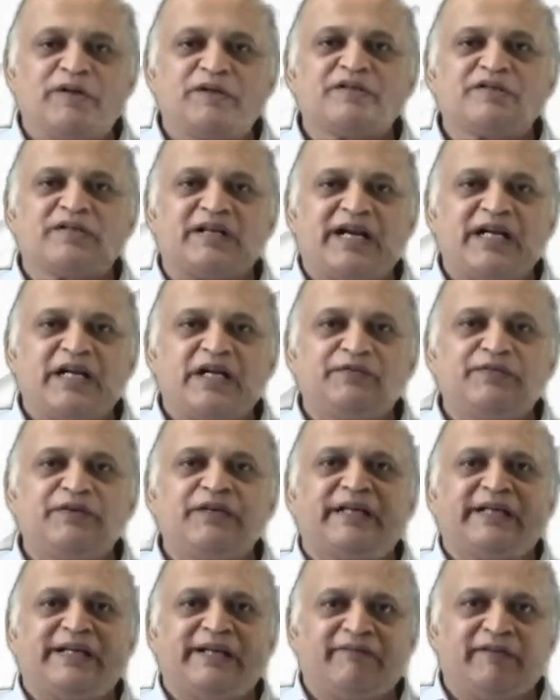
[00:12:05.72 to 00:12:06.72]

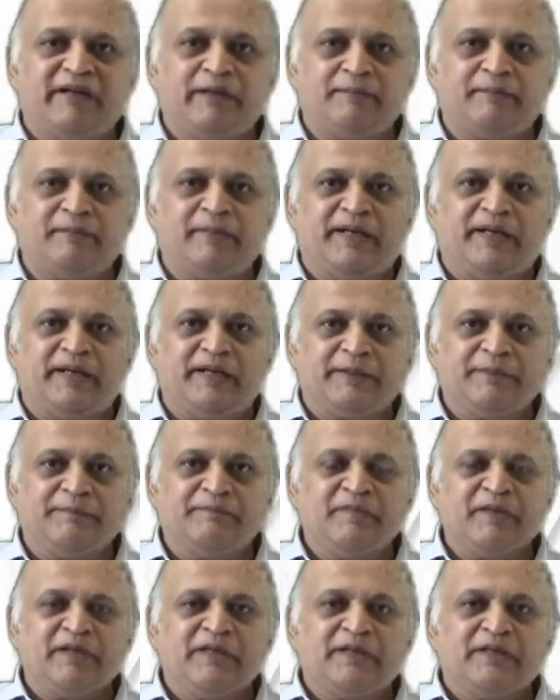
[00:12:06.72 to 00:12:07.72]
scientific development,
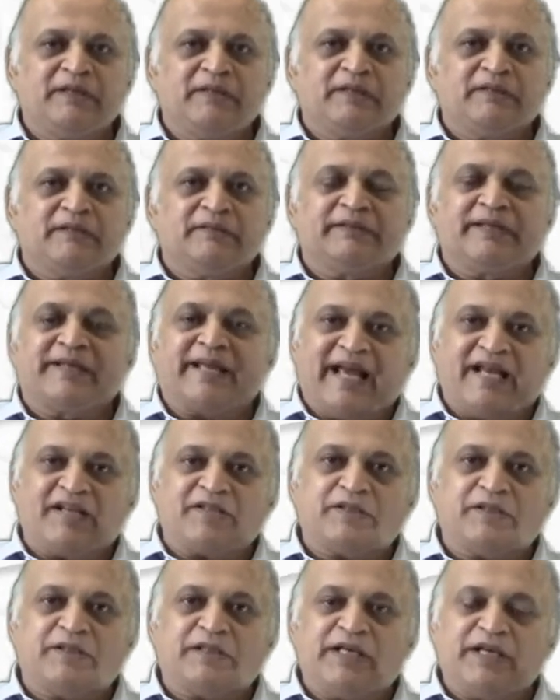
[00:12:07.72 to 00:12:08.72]

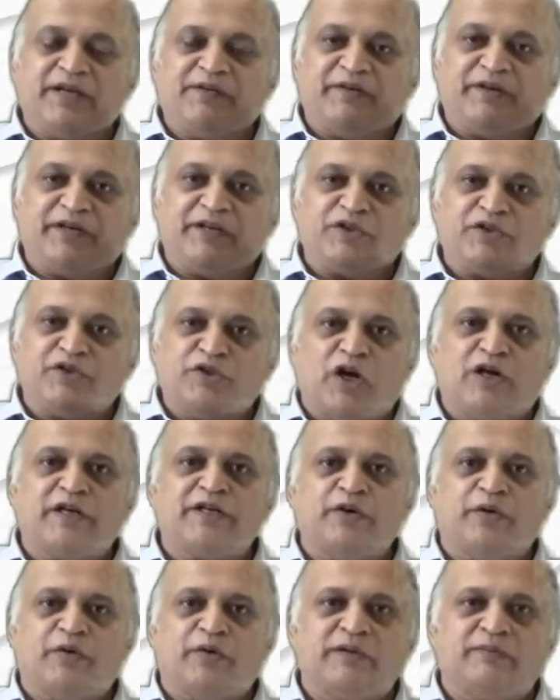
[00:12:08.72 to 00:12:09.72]
cancer, if it is
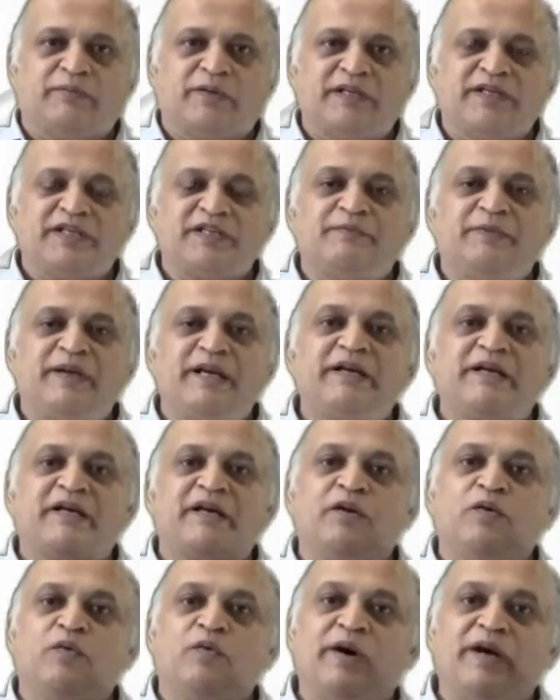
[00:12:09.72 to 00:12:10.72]
not curable, is being
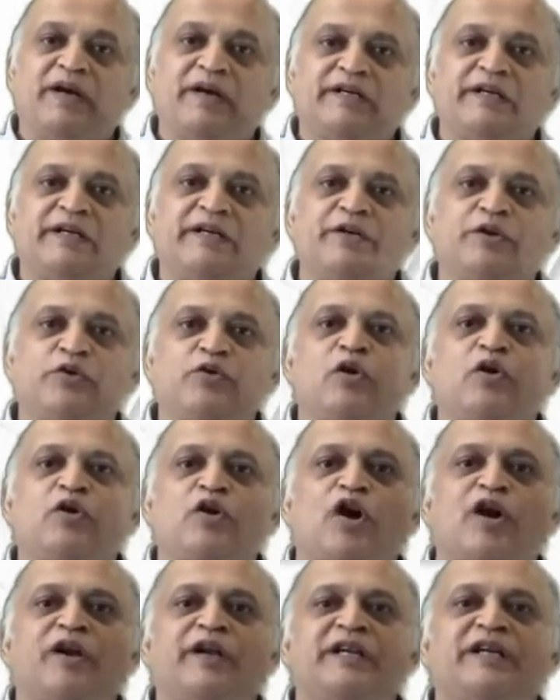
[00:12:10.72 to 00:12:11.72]
converted into a
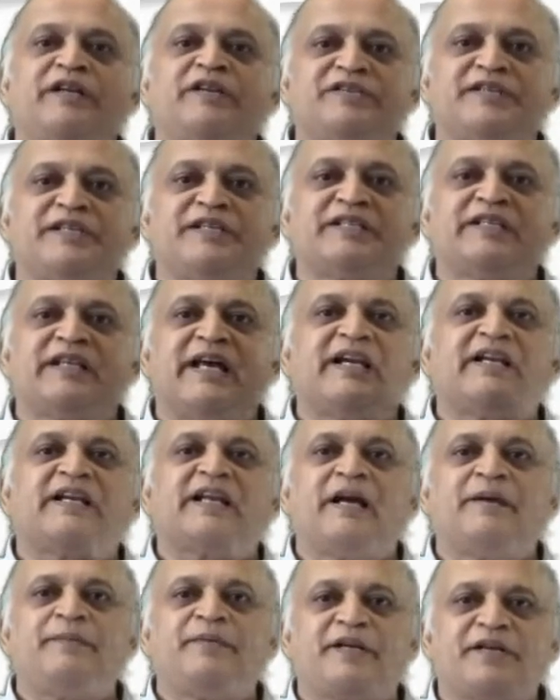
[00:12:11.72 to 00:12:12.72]
chronic disease like
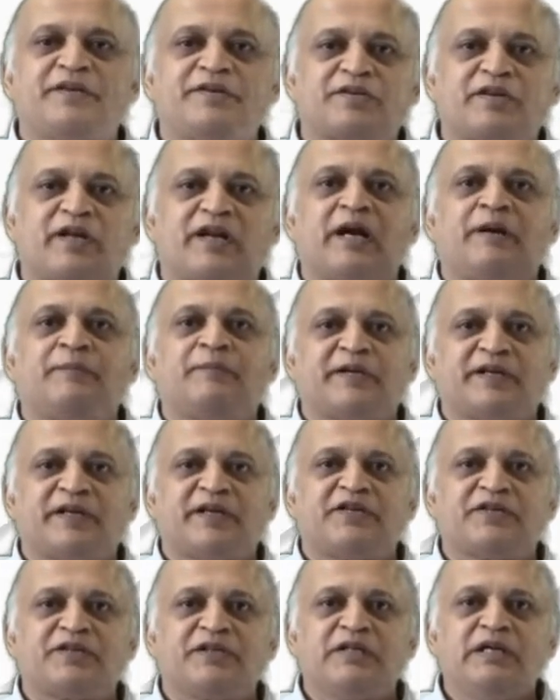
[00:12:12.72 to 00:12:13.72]
diabetes or
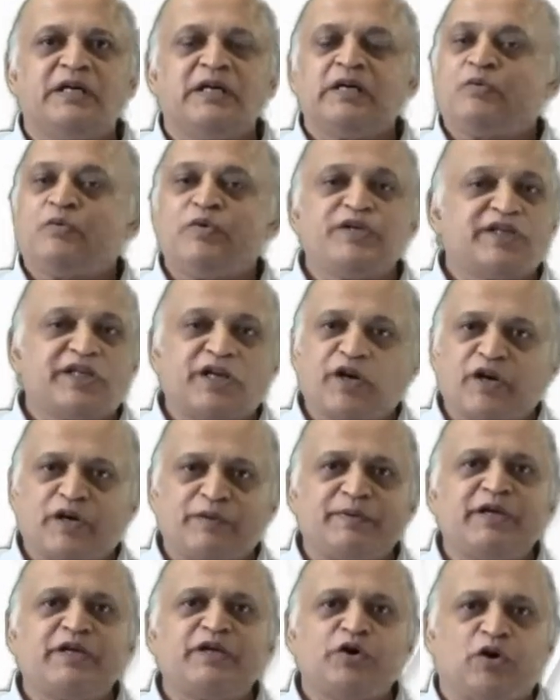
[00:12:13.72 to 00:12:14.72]
hypertension, which
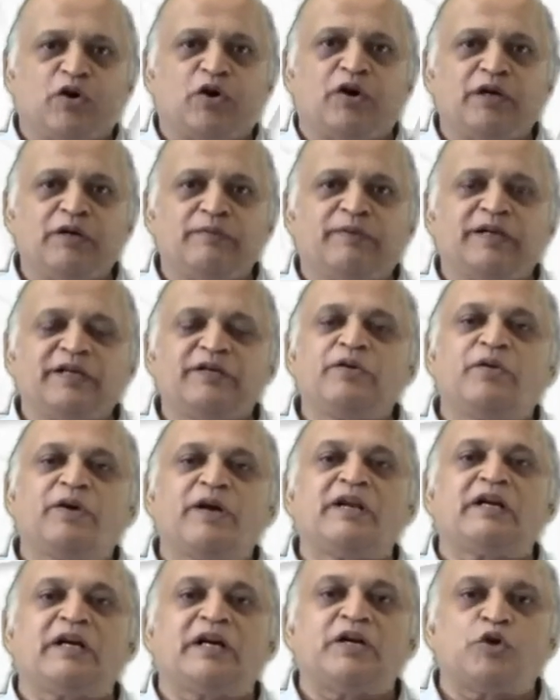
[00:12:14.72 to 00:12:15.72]
cannot be cured, but you
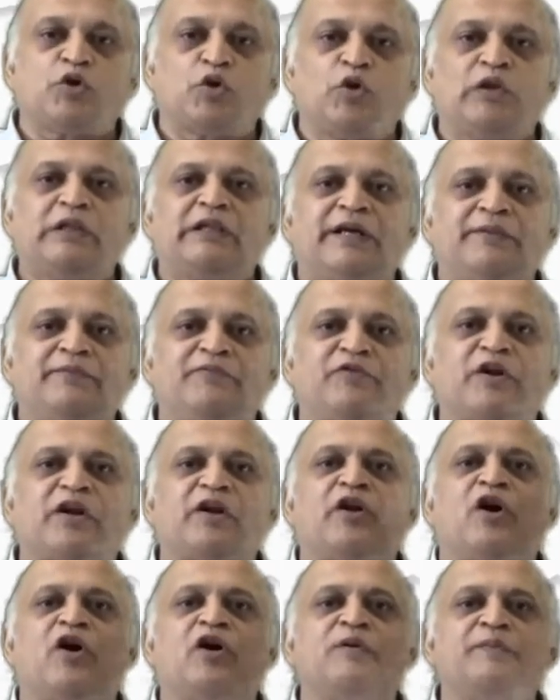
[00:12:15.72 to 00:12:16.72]
can control them
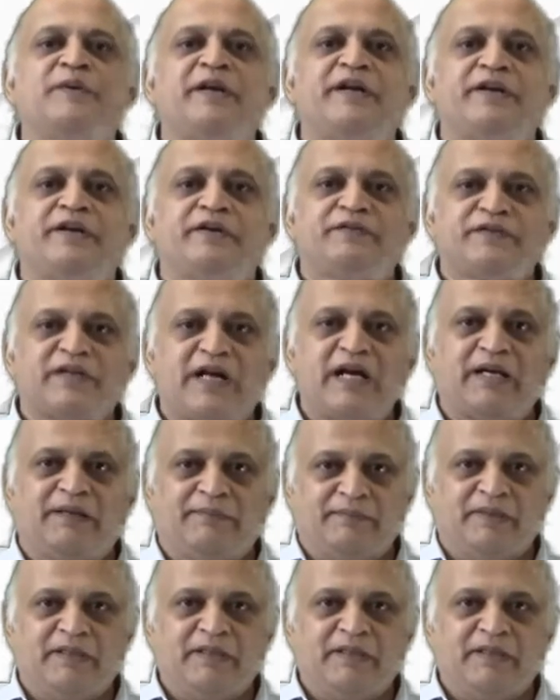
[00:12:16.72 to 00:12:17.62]
for a long period of time.